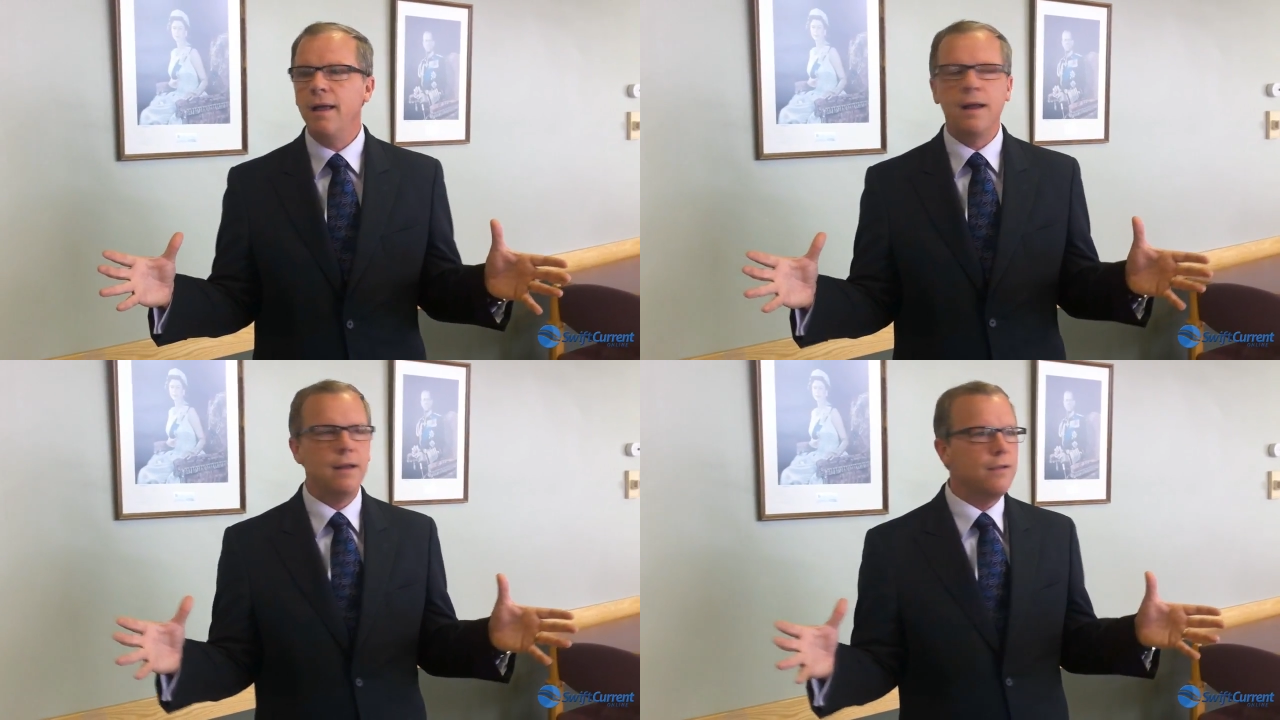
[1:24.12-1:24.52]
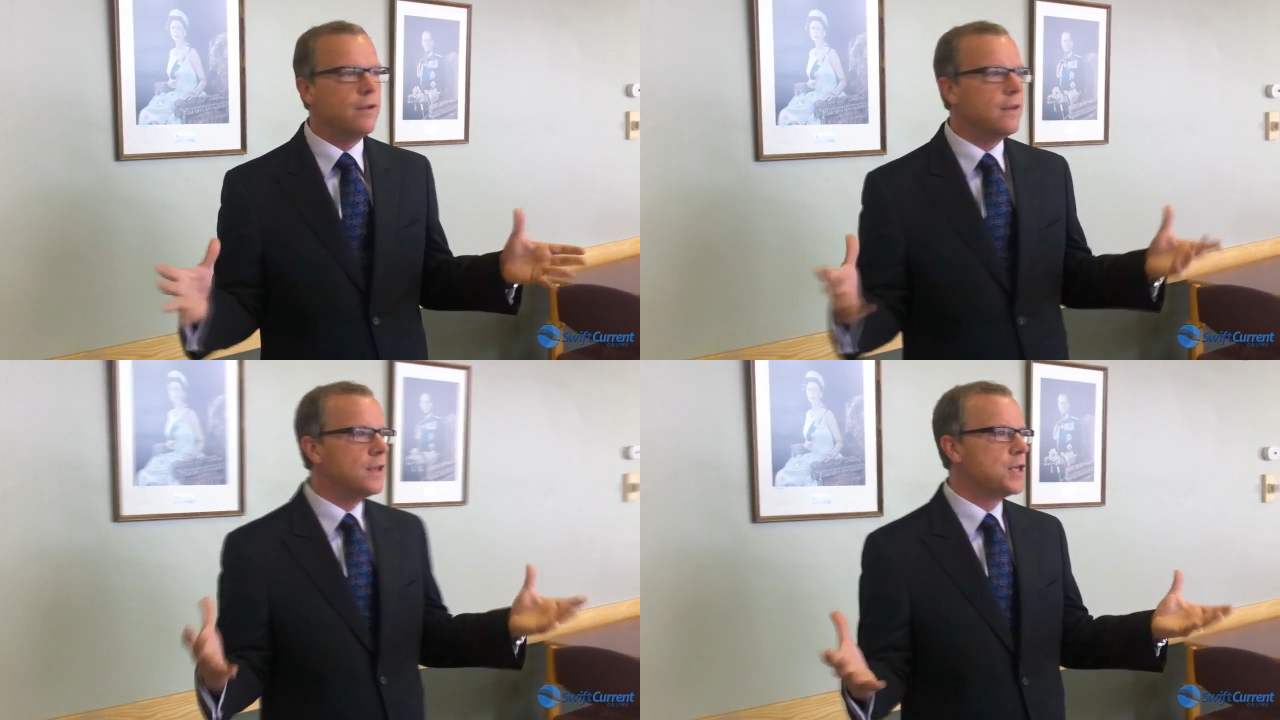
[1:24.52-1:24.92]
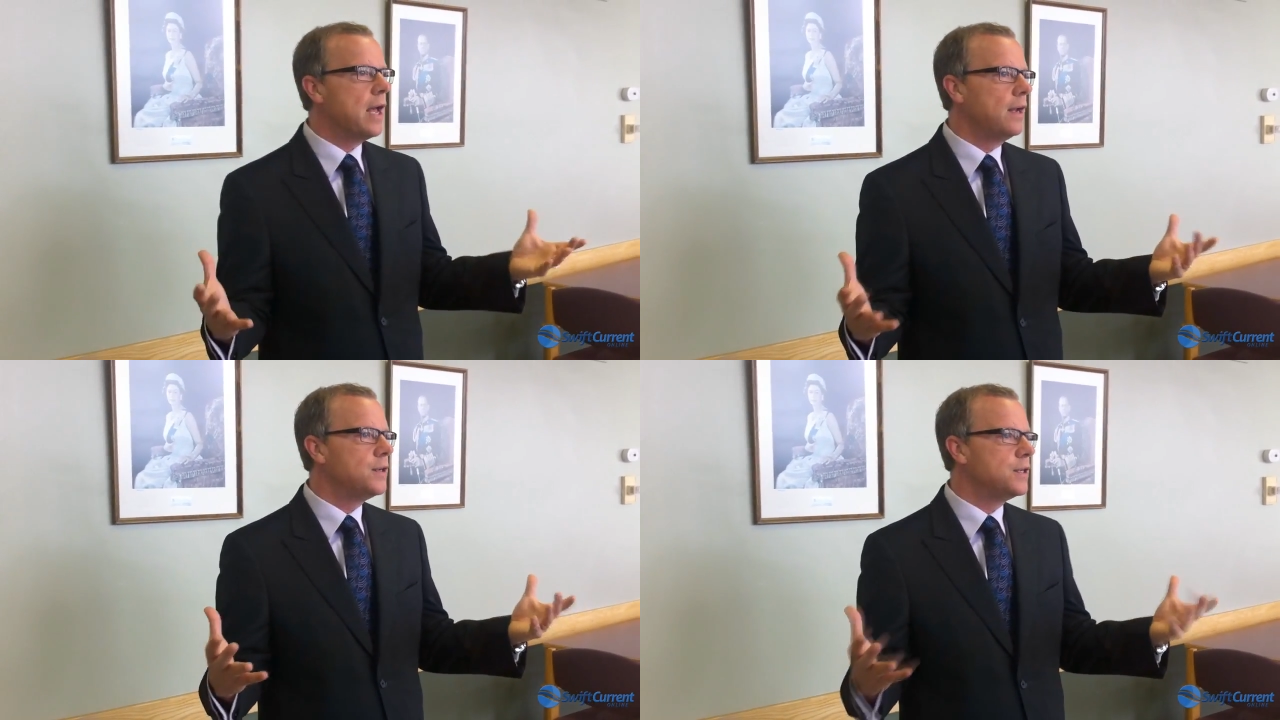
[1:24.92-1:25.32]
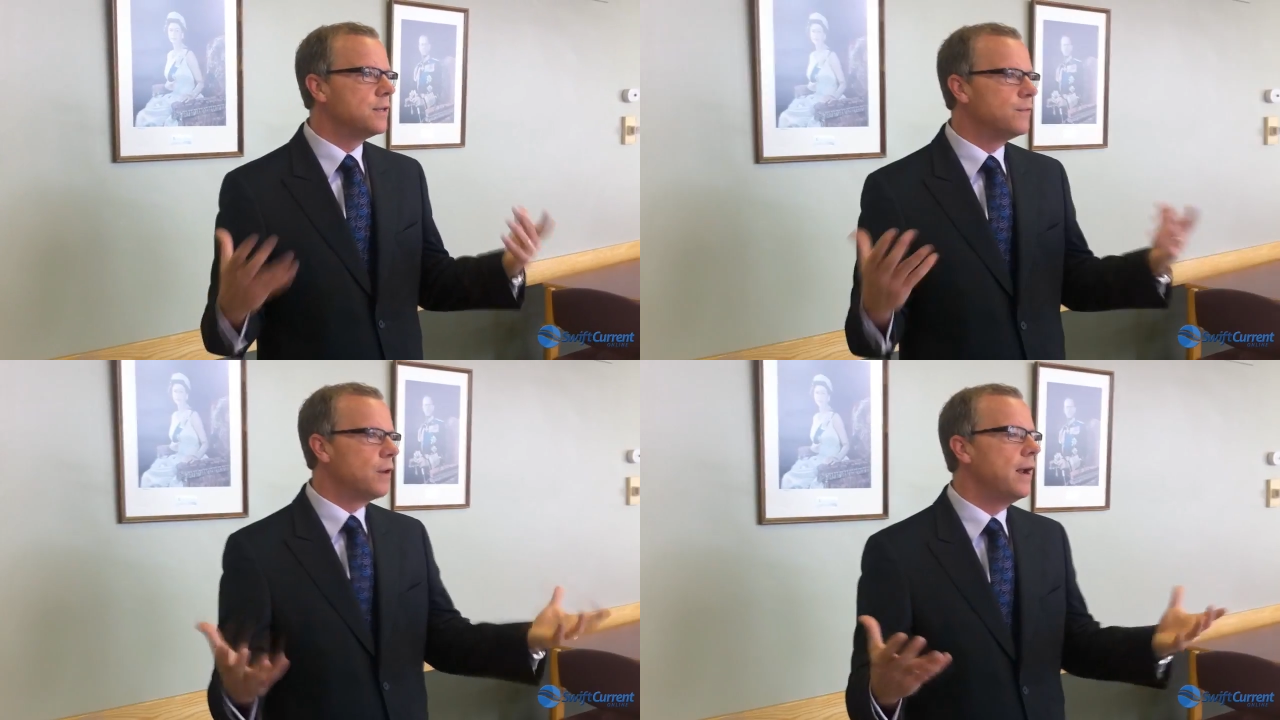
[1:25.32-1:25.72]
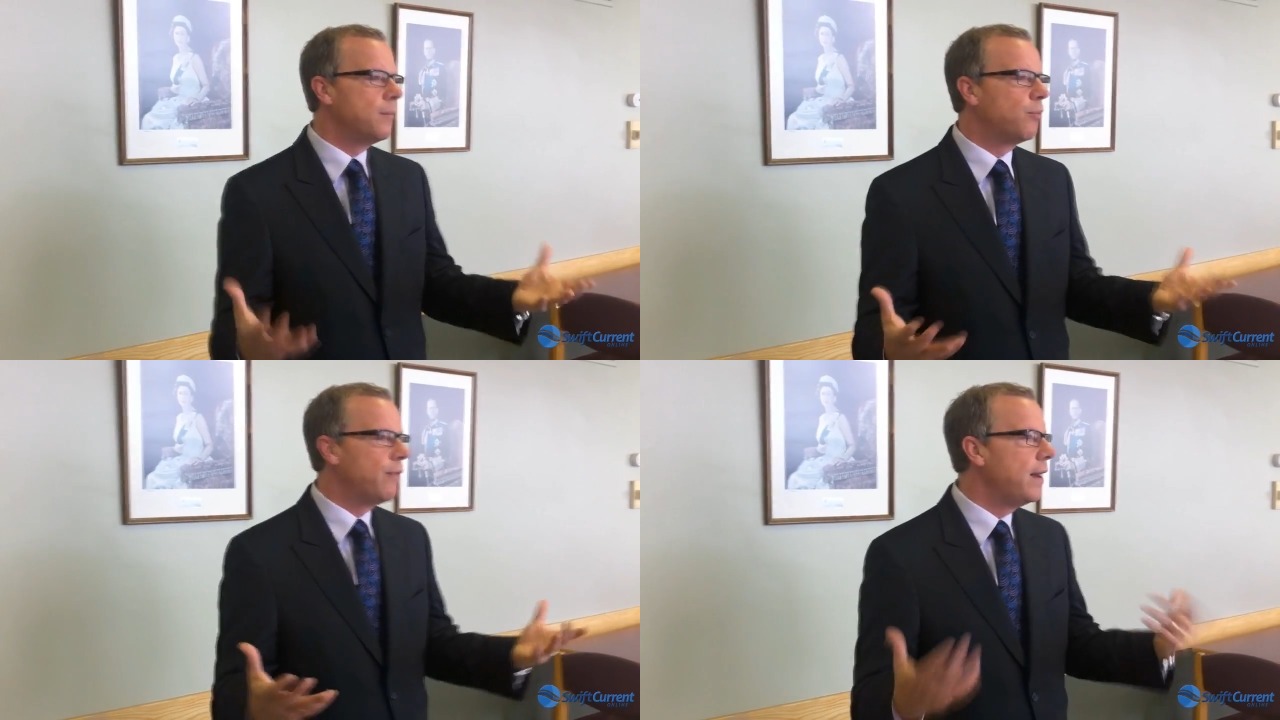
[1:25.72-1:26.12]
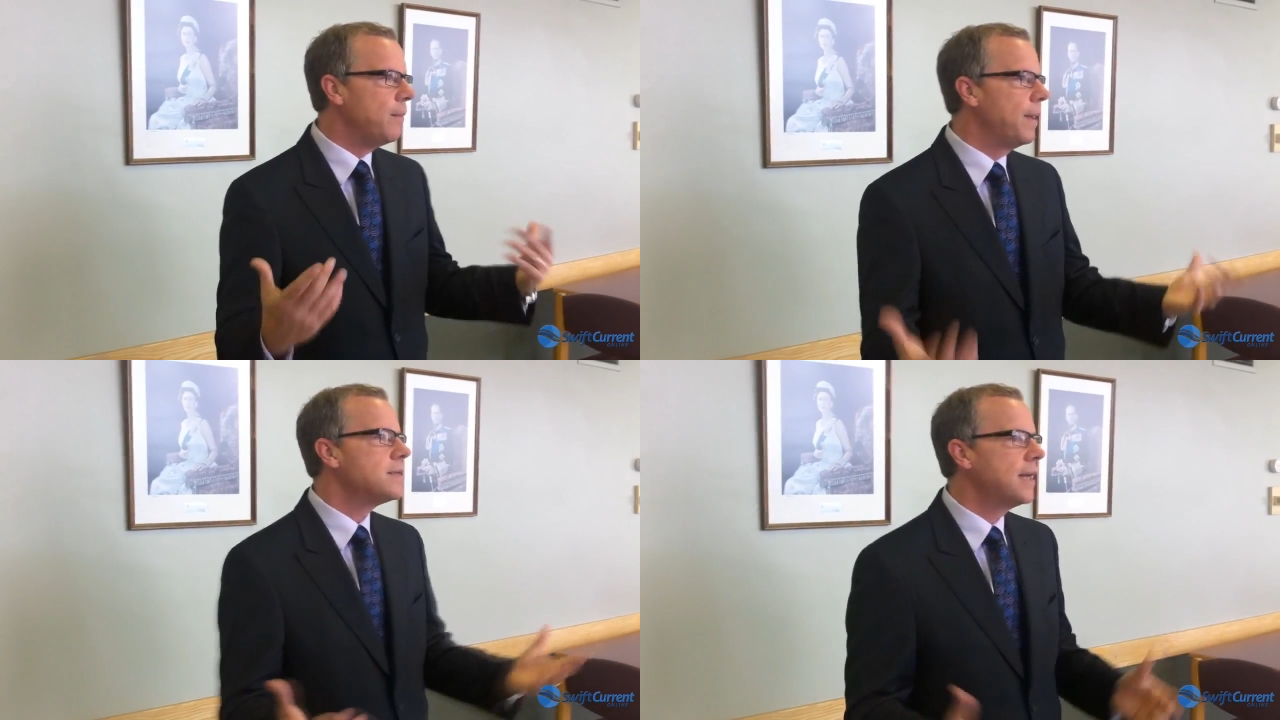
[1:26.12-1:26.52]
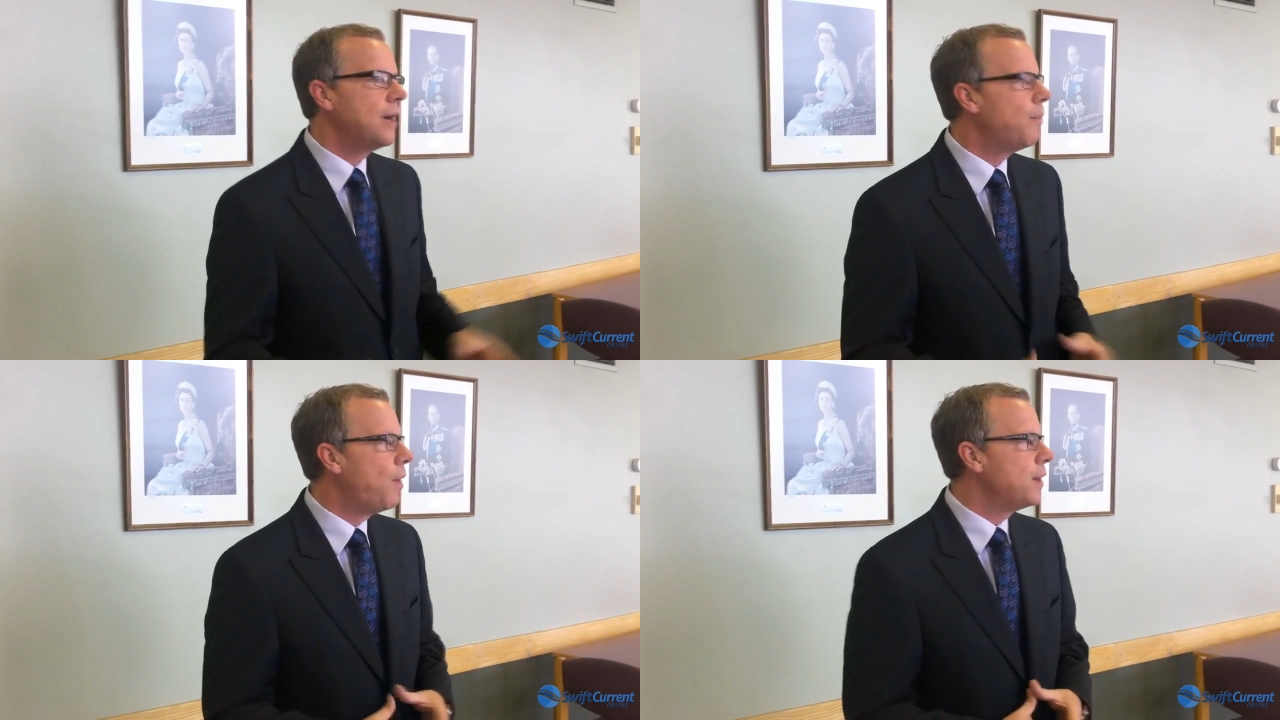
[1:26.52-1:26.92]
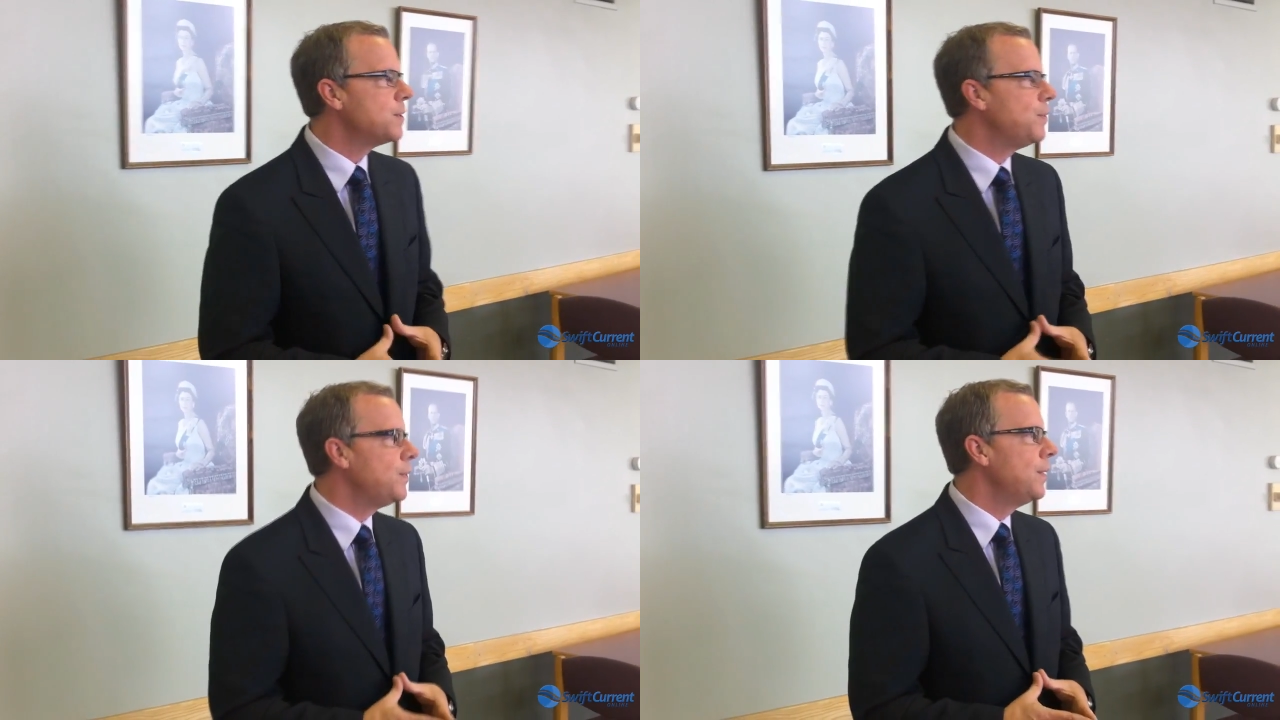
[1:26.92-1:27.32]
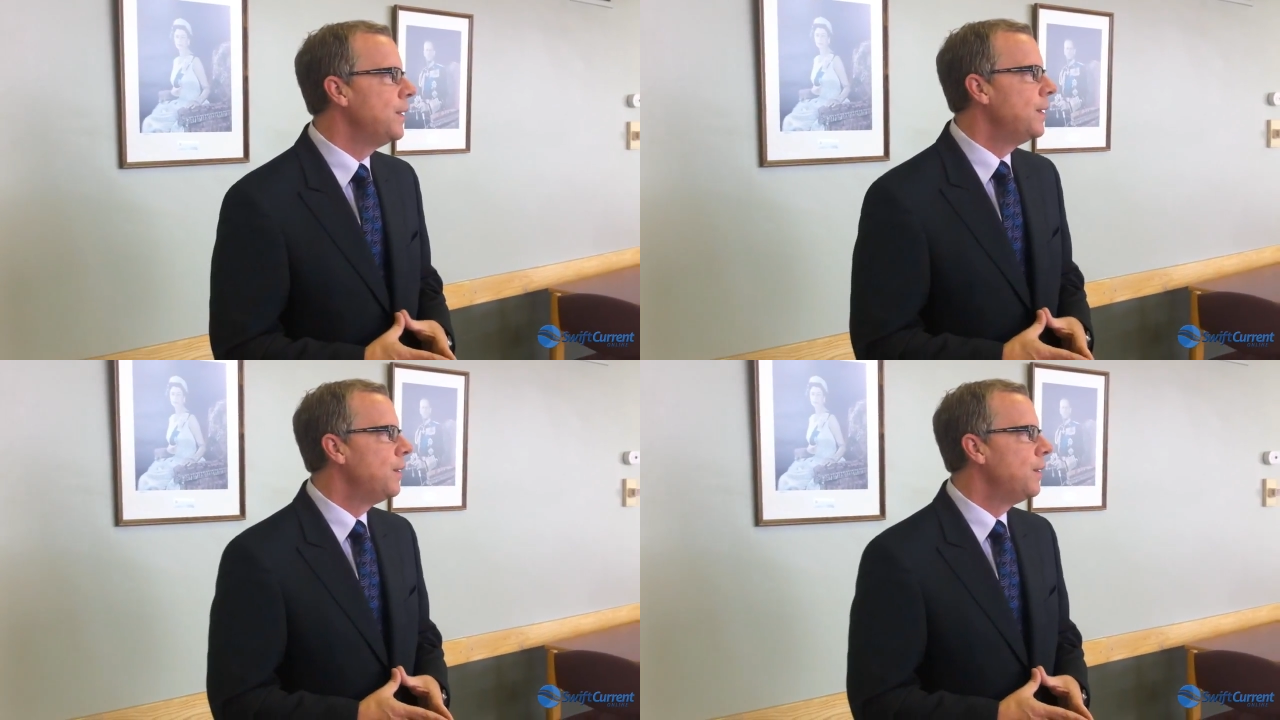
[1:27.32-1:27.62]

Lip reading: in addition to the challenges of trying to provide the best care possible